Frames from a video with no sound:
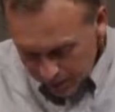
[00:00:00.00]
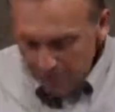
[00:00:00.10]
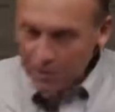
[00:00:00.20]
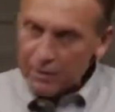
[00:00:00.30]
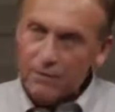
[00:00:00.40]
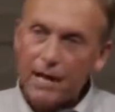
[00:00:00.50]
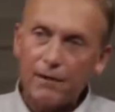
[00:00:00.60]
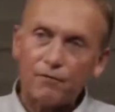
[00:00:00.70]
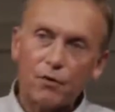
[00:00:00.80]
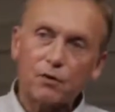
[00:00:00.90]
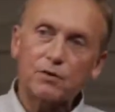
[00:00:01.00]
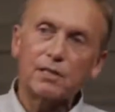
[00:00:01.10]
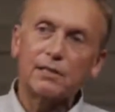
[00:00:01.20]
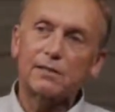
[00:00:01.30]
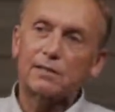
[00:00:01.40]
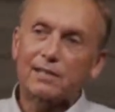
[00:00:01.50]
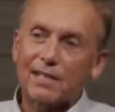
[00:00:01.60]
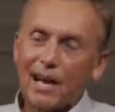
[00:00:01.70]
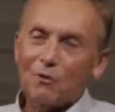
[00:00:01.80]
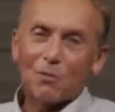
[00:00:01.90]
he'll lead me to that verse and he says,
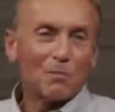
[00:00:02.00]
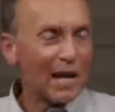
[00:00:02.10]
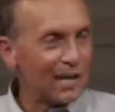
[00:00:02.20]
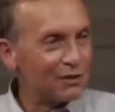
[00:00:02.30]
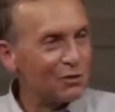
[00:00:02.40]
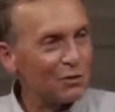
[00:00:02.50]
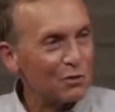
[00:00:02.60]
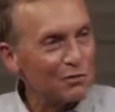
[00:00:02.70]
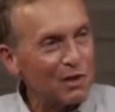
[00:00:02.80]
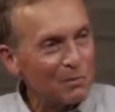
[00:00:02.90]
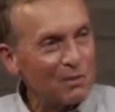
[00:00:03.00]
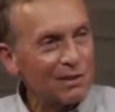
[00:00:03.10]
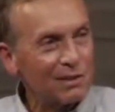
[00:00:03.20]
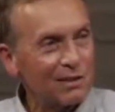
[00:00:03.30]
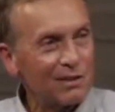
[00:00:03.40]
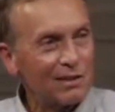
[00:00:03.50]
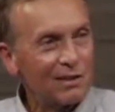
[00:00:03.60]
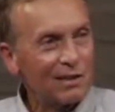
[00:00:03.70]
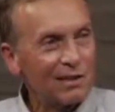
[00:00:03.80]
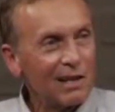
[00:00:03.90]
can I remind you of something?
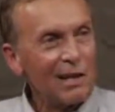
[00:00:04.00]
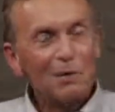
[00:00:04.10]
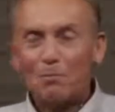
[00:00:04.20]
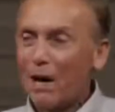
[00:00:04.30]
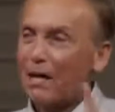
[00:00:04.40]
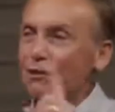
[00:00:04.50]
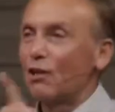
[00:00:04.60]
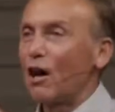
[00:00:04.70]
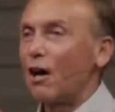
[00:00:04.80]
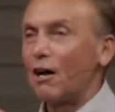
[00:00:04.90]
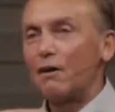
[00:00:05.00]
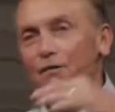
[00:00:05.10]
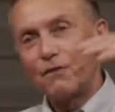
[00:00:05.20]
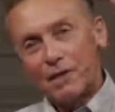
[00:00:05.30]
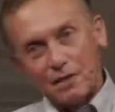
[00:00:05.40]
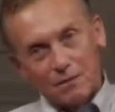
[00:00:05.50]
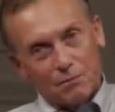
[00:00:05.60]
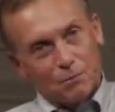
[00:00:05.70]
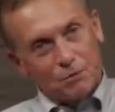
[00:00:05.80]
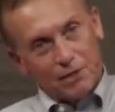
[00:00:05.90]
My love
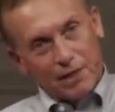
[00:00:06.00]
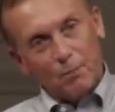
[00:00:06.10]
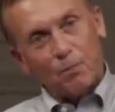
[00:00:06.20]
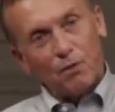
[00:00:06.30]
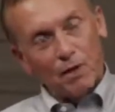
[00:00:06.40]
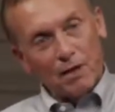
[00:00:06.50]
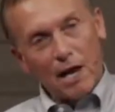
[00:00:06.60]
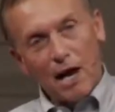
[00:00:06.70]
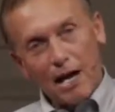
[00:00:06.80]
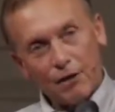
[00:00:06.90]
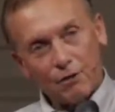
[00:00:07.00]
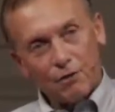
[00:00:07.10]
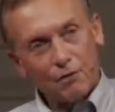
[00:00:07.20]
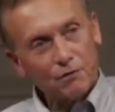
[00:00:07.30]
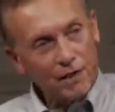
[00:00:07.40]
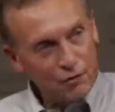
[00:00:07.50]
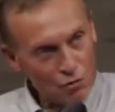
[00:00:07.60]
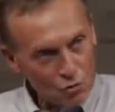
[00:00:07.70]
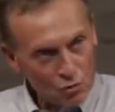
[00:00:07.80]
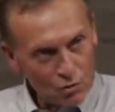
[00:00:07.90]
is deeper and higher
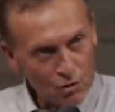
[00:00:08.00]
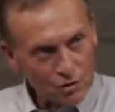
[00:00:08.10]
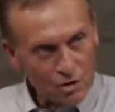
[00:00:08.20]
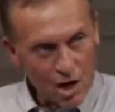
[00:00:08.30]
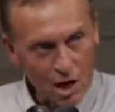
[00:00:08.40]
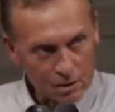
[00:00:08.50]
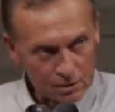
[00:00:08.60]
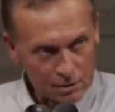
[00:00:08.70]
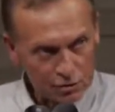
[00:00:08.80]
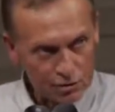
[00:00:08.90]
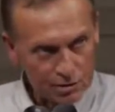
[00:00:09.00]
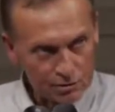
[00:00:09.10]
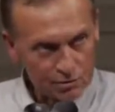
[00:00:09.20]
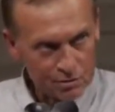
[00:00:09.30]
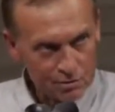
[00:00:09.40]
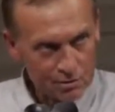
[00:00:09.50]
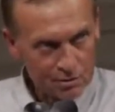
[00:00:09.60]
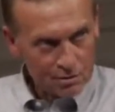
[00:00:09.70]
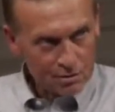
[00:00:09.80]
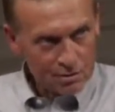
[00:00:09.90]
than your knowledge is.
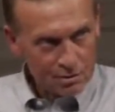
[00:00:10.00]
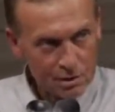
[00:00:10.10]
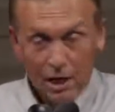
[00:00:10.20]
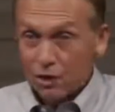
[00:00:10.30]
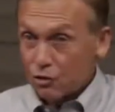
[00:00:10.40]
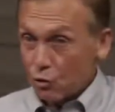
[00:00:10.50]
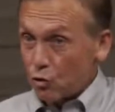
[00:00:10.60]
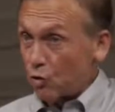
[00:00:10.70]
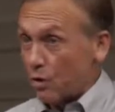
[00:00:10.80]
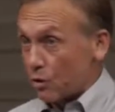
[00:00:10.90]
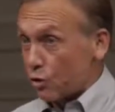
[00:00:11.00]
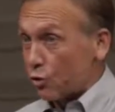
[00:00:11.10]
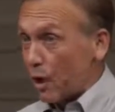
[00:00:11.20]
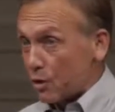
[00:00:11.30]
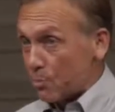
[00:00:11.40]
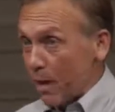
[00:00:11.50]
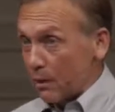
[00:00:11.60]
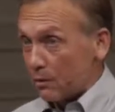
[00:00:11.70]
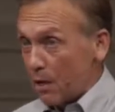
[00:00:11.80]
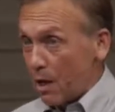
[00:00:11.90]
So you're going to trust
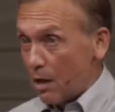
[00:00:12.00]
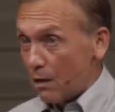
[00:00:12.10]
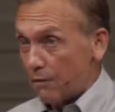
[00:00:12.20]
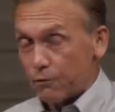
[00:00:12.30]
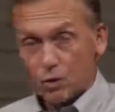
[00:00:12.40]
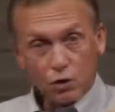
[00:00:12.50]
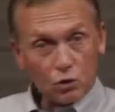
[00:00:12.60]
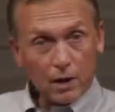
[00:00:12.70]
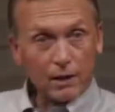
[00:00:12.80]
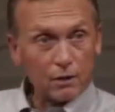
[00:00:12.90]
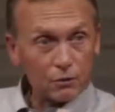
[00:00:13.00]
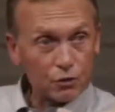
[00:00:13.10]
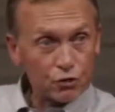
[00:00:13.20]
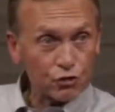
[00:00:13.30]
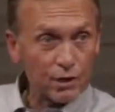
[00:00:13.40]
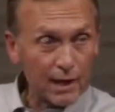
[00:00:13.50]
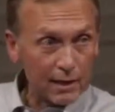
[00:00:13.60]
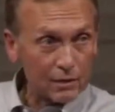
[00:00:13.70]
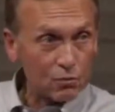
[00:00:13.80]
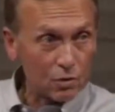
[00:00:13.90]
my love when you can't
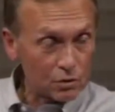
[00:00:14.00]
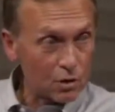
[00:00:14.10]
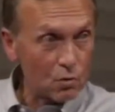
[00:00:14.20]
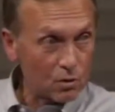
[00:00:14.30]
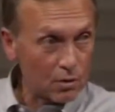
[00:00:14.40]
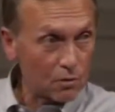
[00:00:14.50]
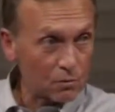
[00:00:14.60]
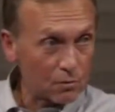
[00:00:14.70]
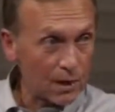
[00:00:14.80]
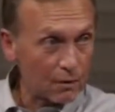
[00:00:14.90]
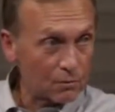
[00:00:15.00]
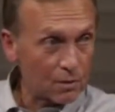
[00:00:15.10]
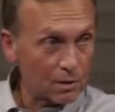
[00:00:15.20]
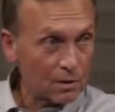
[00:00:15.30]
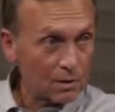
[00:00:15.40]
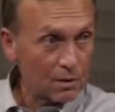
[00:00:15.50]
understand what's going on around me.